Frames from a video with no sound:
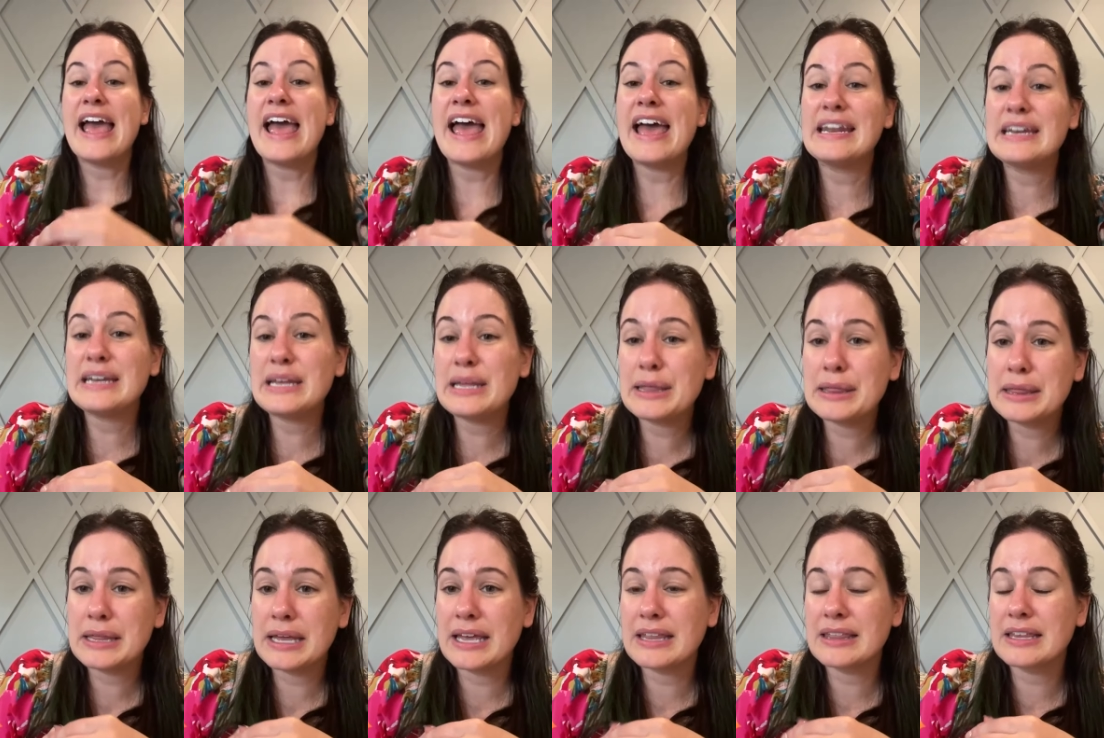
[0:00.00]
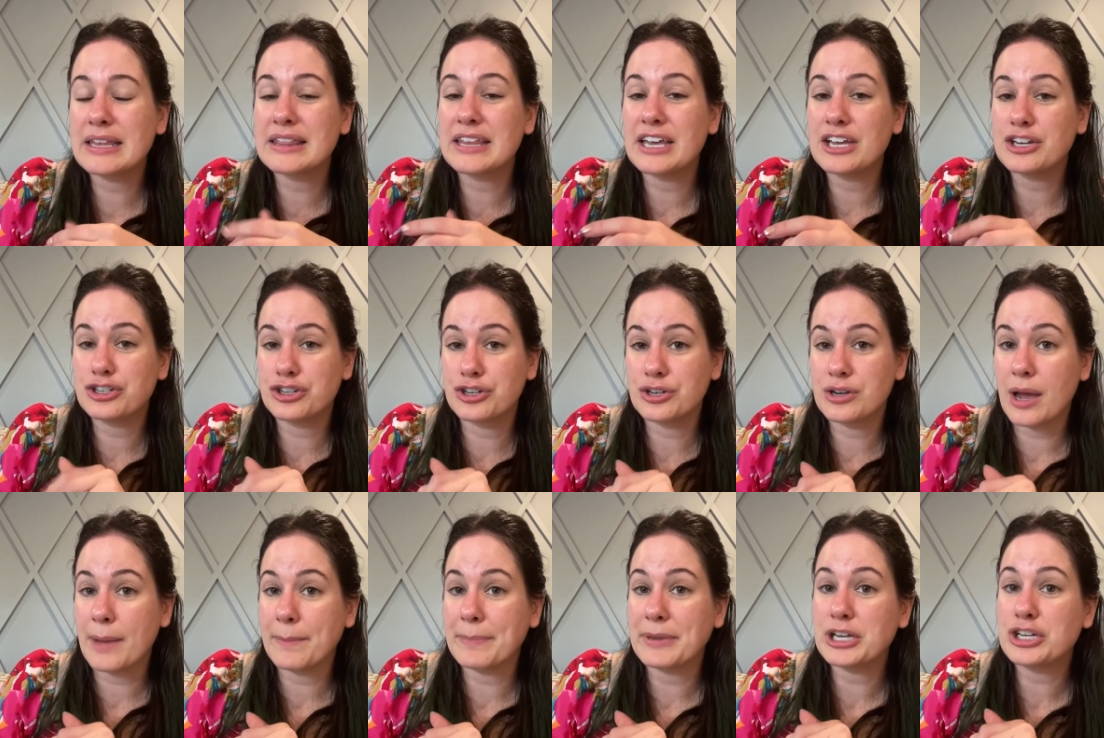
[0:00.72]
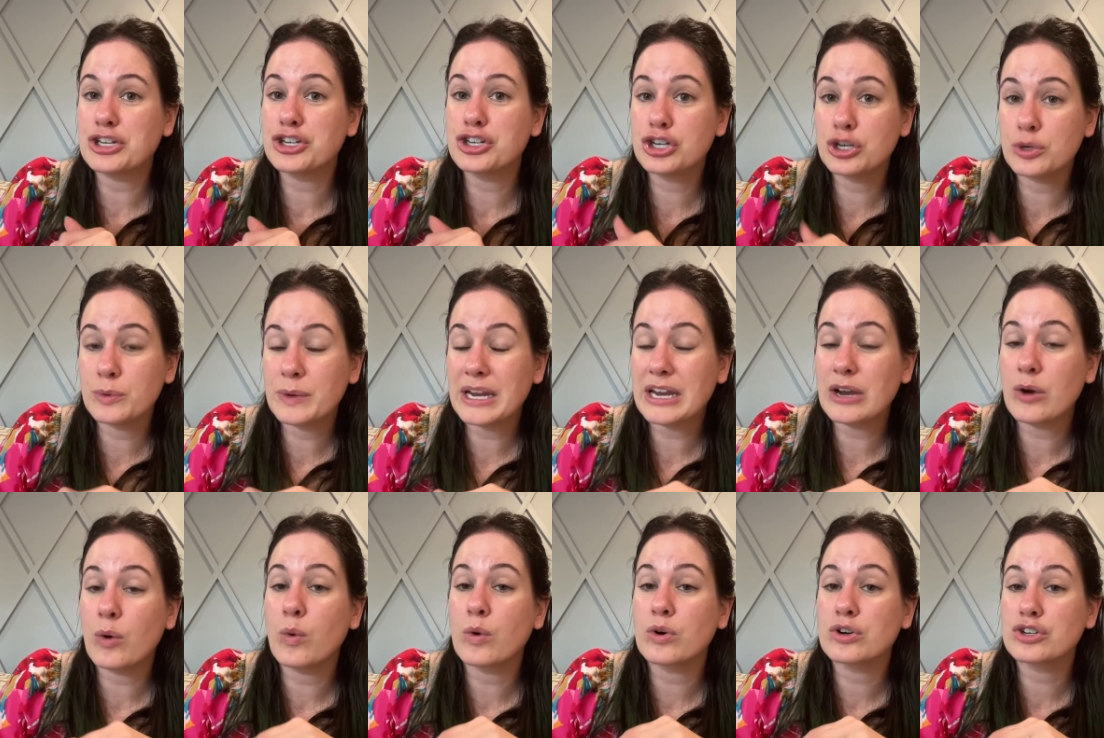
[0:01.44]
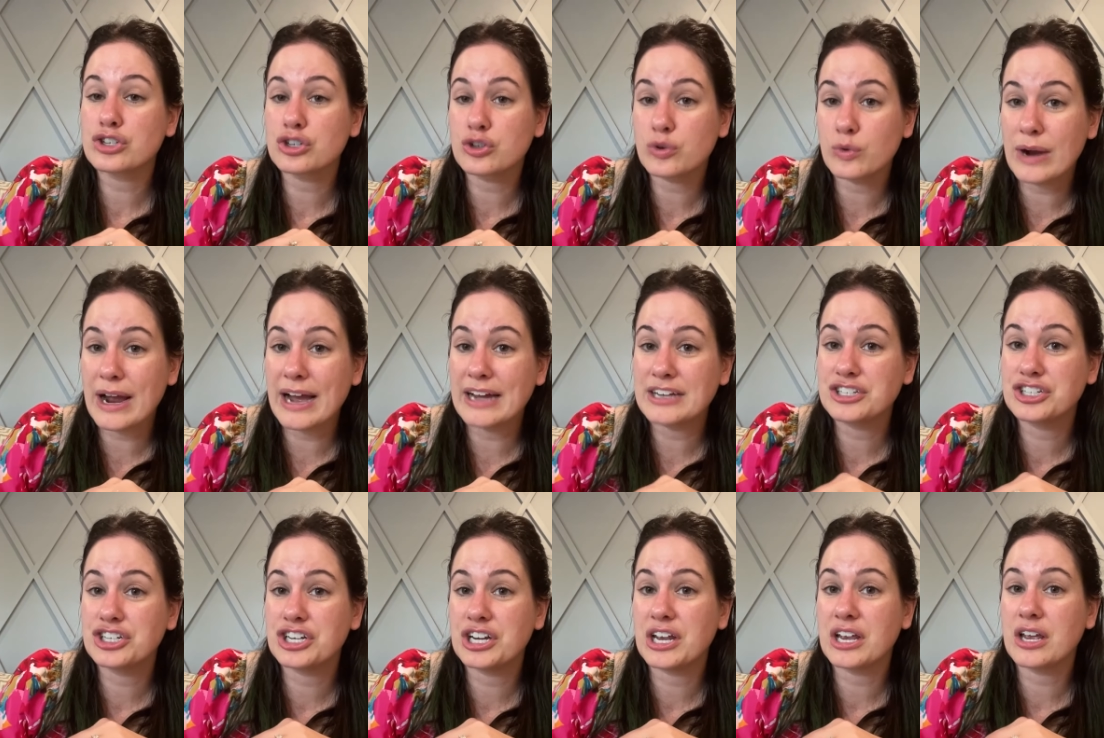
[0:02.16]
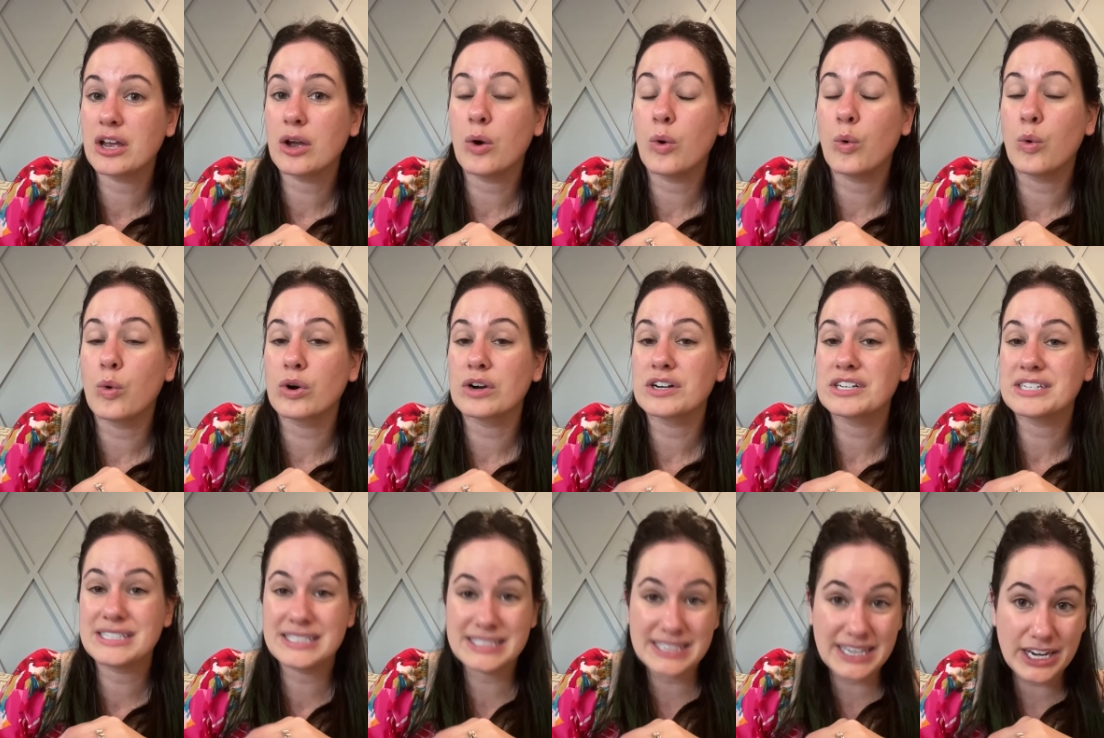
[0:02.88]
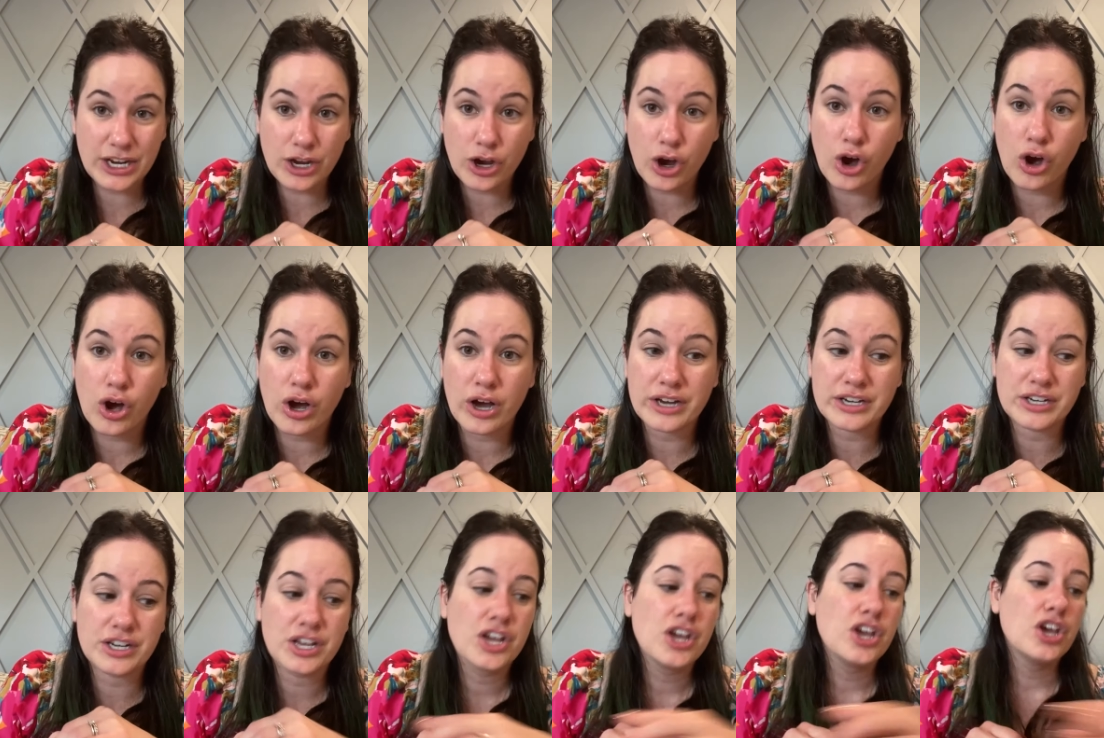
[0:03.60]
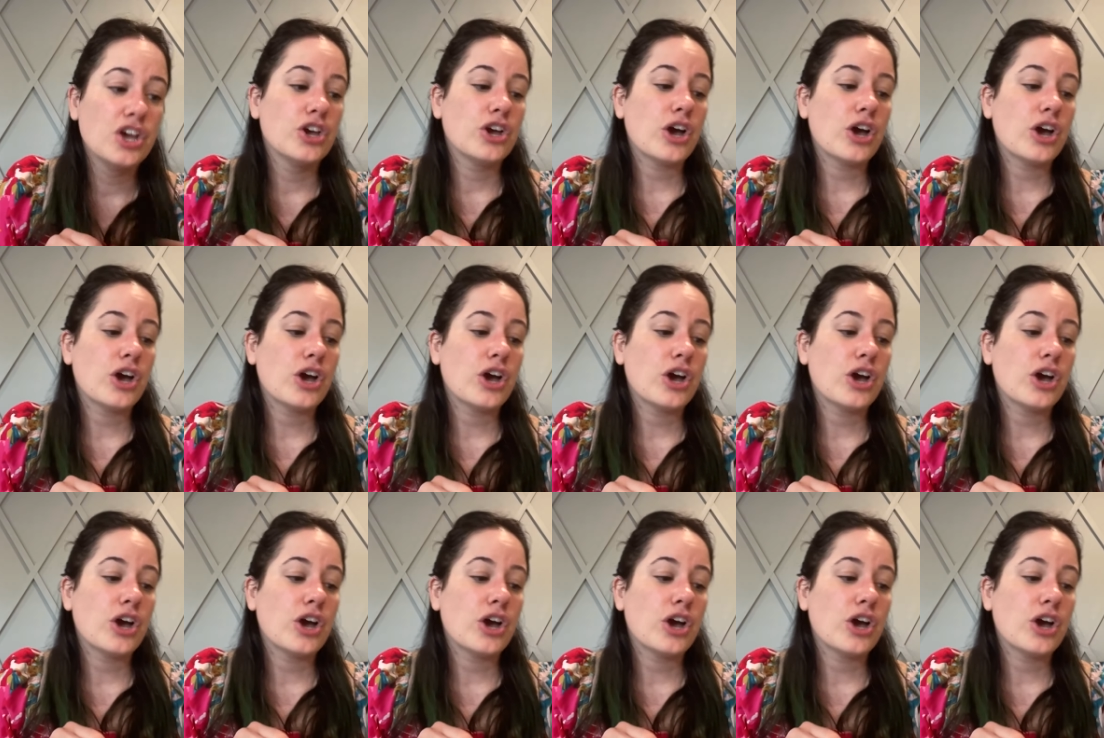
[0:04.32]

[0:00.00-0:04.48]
anything that they should not be chewing or scratching or sitting on.